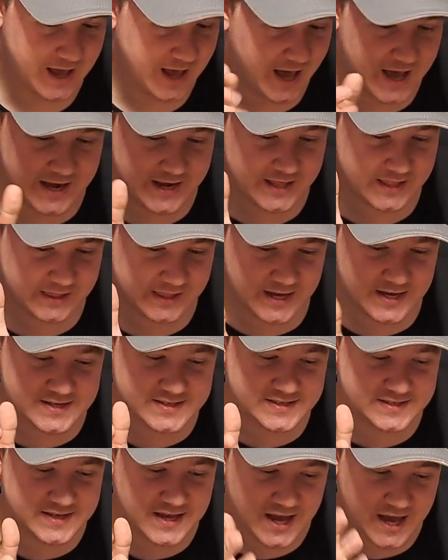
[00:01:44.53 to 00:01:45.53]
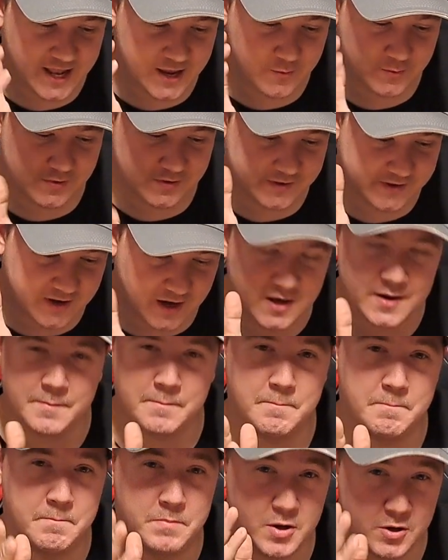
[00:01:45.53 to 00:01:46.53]
Any less, and it will not
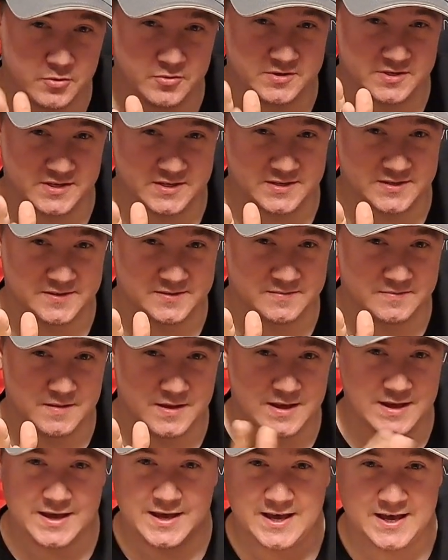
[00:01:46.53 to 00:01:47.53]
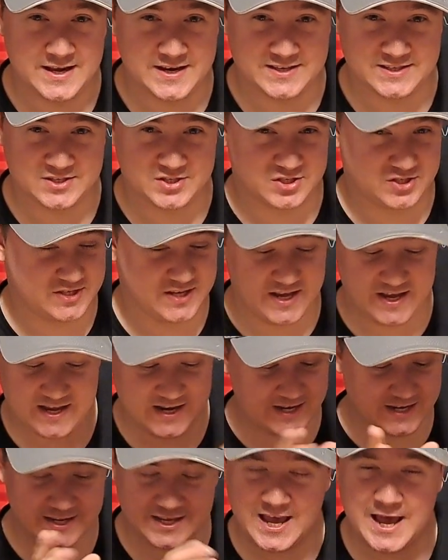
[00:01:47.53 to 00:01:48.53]
boot. It is just
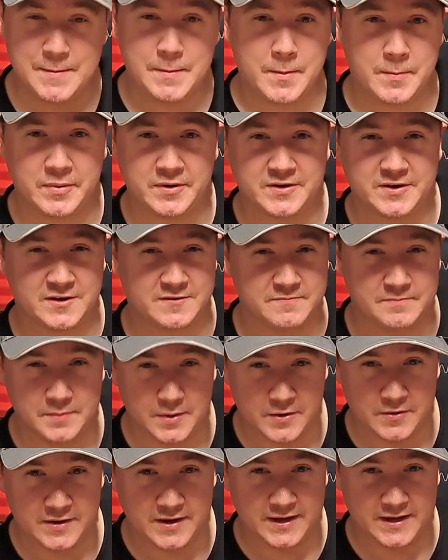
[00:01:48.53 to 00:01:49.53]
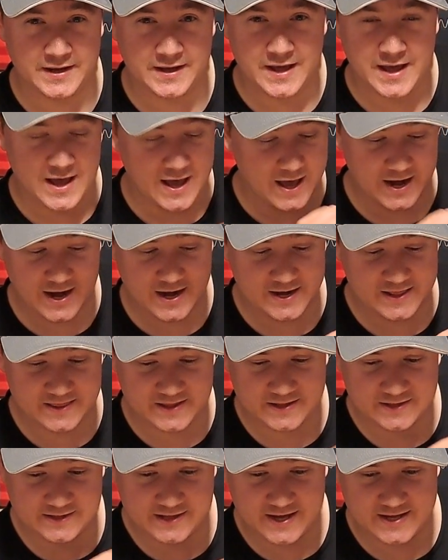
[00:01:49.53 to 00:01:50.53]
incapable of booting at
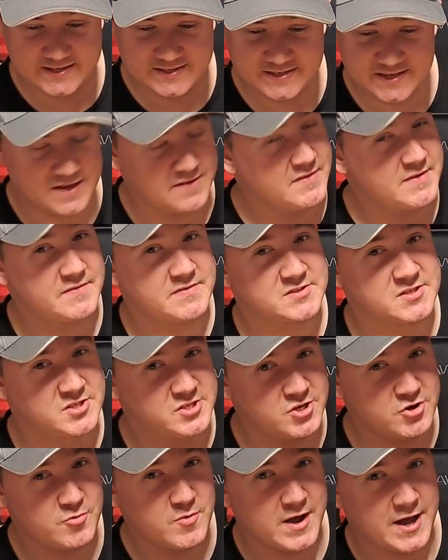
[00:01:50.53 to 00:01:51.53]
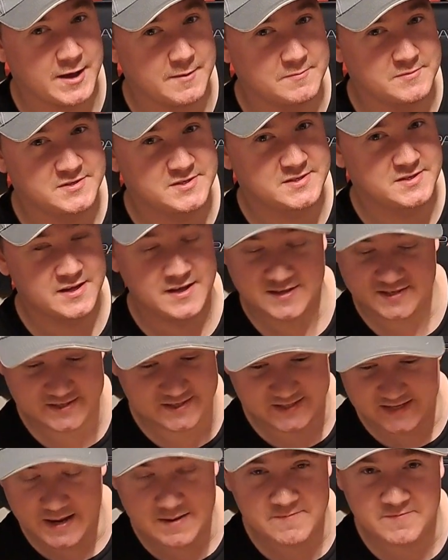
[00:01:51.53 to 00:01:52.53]
anything less. Even if it's 2 amps,
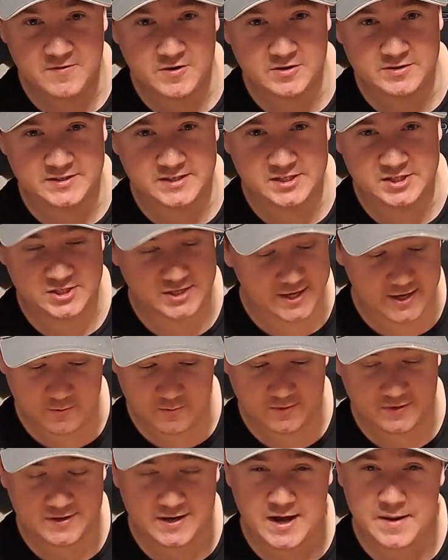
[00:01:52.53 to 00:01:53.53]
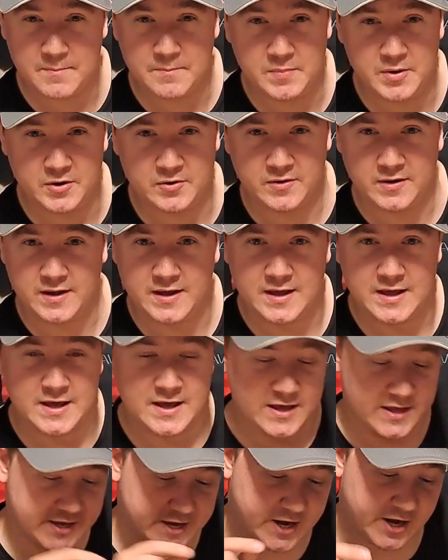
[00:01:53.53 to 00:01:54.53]
same voltage, it will not boot.
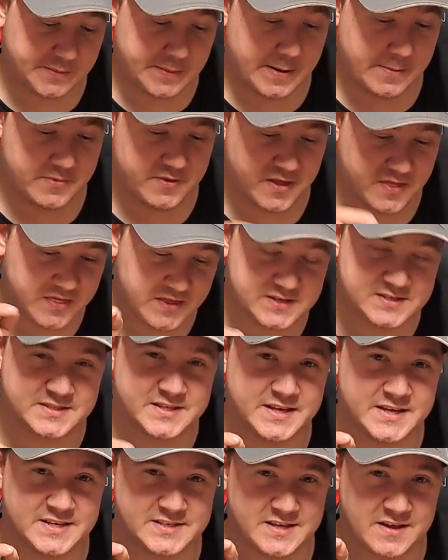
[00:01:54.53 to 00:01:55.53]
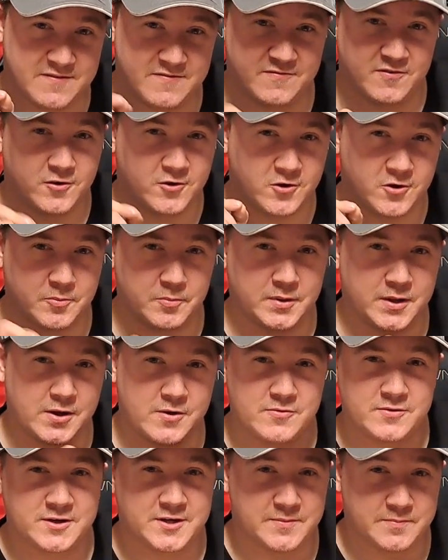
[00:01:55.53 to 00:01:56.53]
You gotta remember that this thing is a
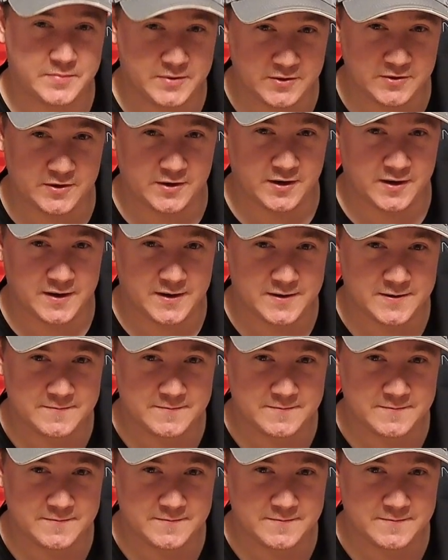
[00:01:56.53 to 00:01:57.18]
full-blown computer.